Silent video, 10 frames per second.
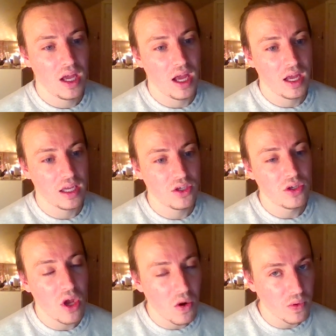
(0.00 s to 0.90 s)
You
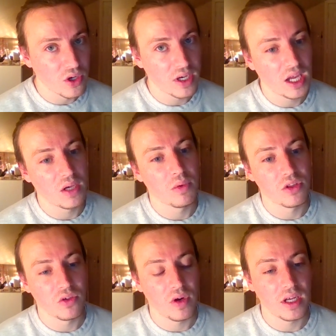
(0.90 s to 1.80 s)
know what you're getting with
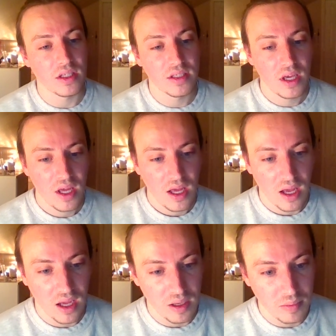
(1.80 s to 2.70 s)
the grades.
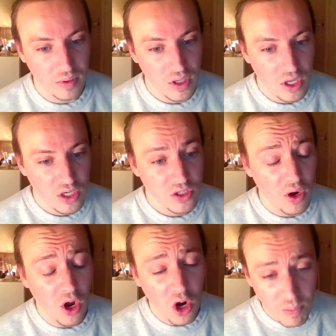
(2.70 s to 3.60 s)
So
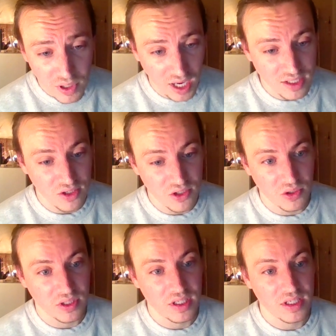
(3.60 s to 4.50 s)
I hope you guys
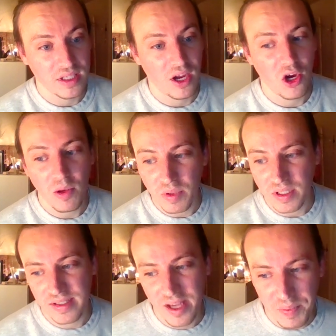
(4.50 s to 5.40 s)
enjoyed this. I hope this
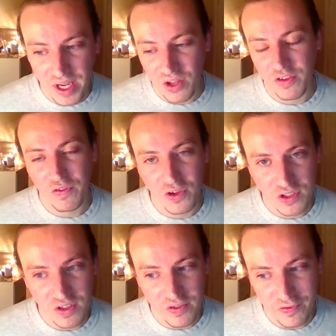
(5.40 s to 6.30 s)
is coming out on the
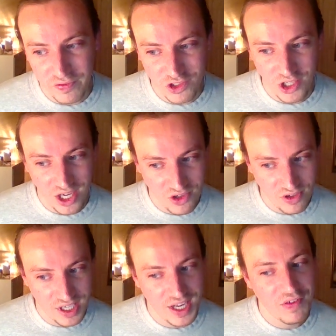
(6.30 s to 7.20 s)
1st of
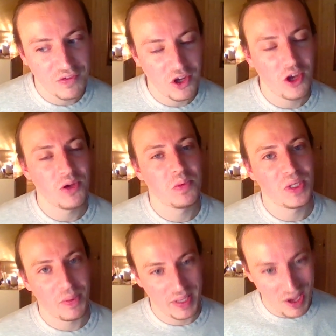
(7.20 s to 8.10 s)
January, and if not, it'll be
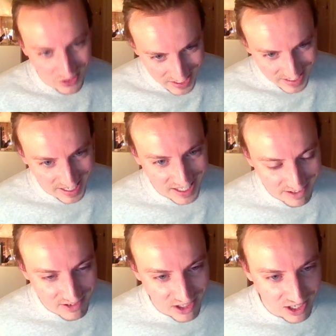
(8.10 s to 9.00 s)
coming out on the 2nd
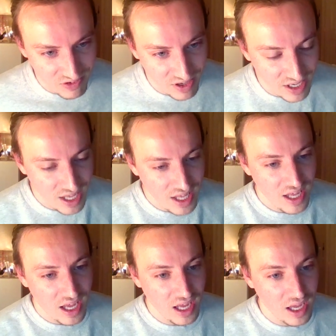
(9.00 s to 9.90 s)
of January.
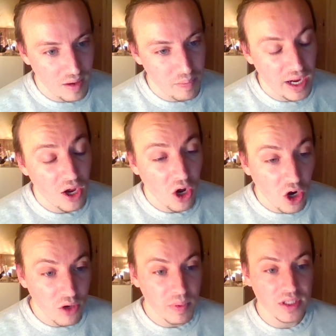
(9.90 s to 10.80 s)
But I
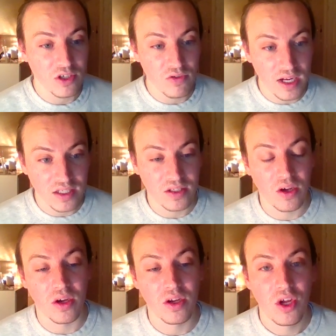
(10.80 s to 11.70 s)
hope it's a great
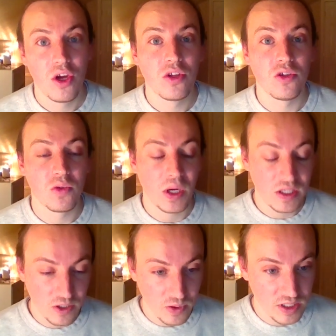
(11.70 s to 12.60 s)
start to
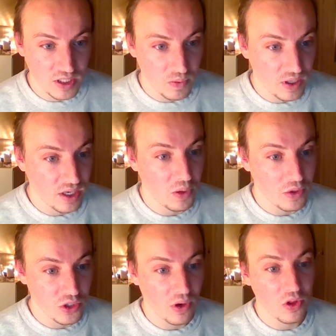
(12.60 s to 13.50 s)
2021. I
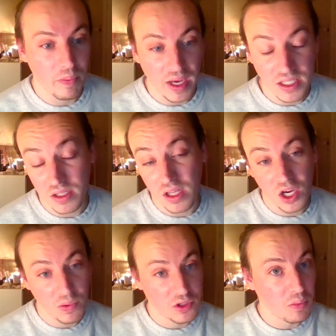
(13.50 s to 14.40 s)
wish you all the best of
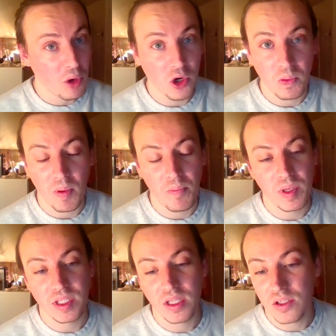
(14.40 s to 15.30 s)
luck with your Pokemon
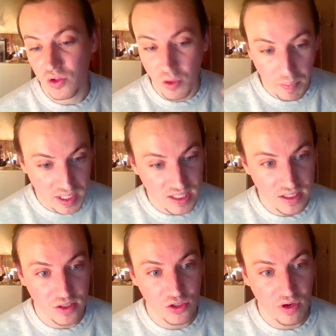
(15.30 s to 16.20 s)
business, or your
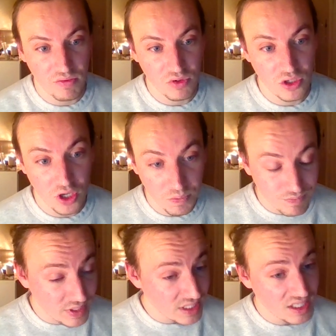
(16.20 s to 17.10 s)
business in general. You know,
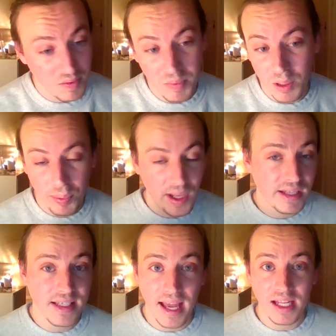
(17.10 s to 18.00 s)
this can be
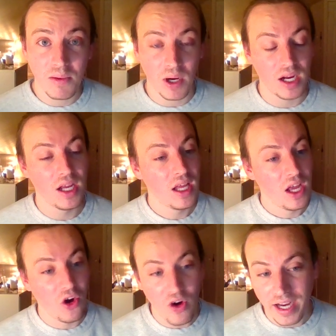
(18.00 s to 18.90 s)
applied to anywhere
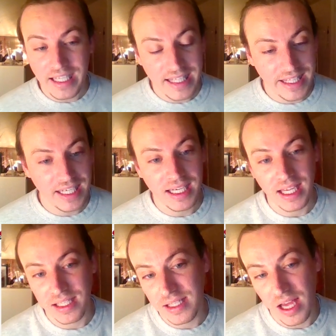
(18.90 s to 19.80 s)
or anything
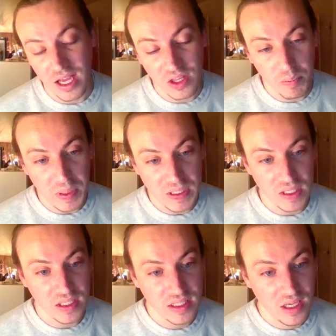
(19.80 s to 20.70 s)
in the
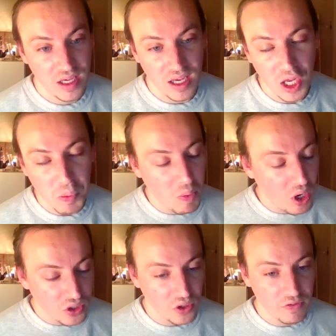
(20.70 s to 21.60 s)
business
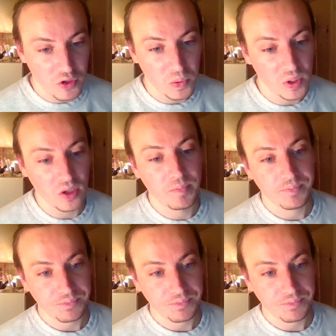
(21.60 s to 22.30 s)
model, if you will.